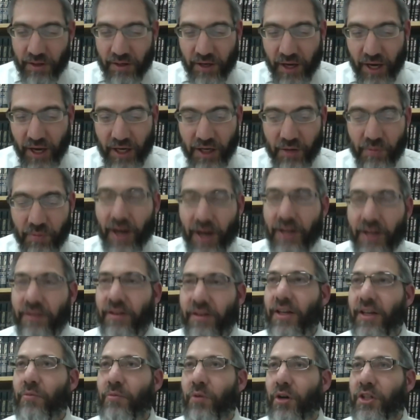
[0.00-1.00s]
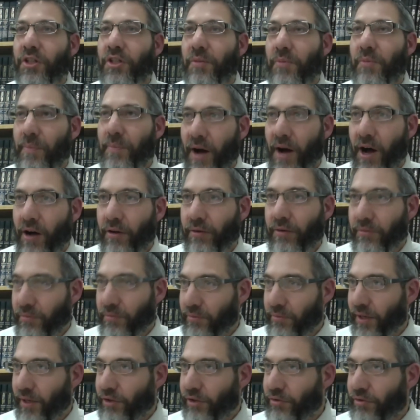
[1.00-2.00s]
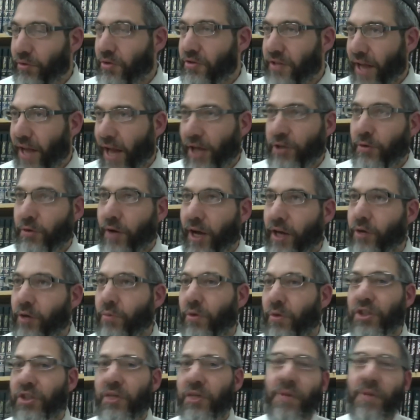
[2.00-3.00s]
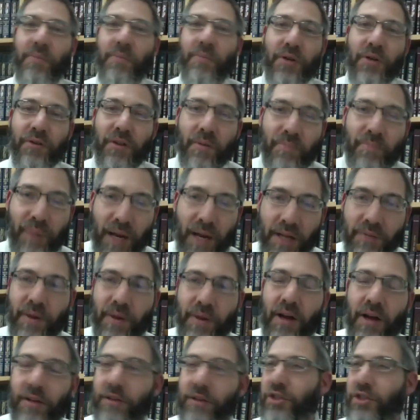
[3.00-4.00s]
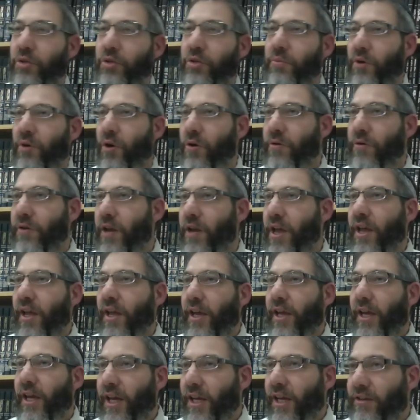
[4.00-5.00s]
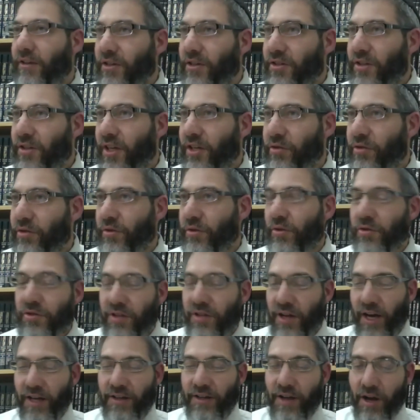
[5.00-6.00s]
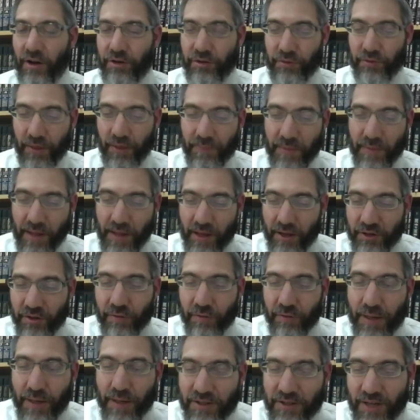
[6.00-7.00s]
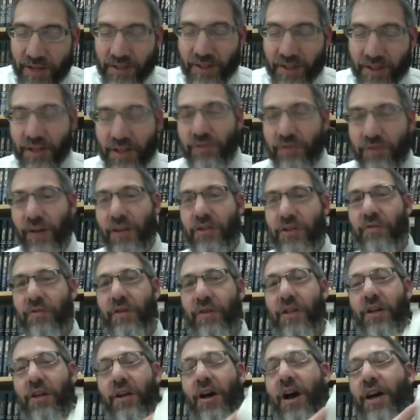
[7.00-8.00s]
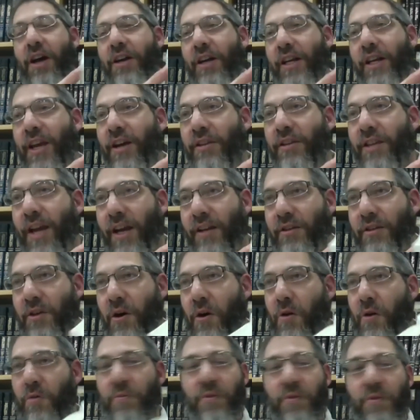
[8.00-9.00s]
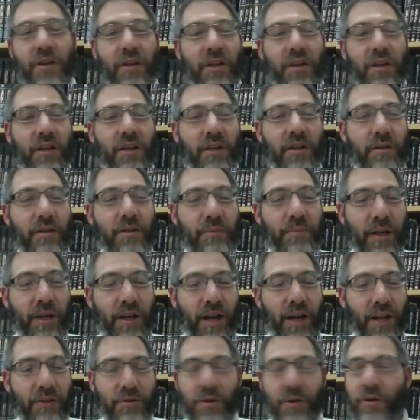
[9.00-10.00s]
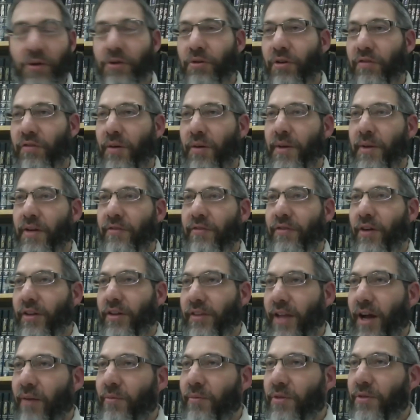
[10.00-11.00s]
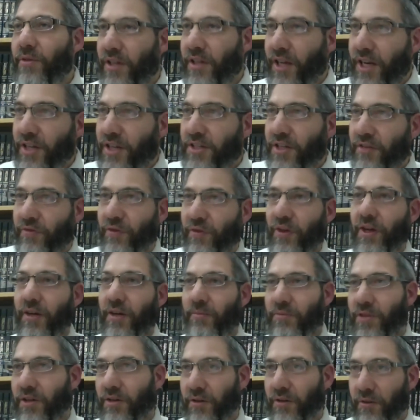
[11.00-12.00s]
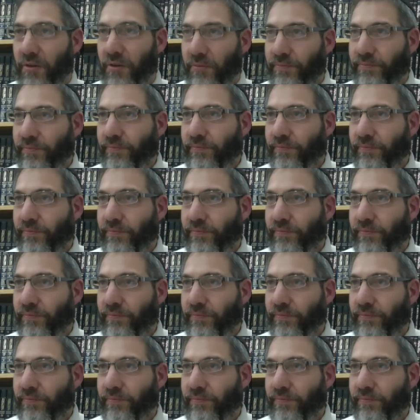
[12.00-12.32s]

And he went and he worshipped the Baal, introduced actual idol worship. He built a Beit Baal in Shomron. He just introduced idolatry. So everybody says that this phrase over here, Hanakel Lechdo, v'chatot Yeravam ben Nevat, that was easy for him to do.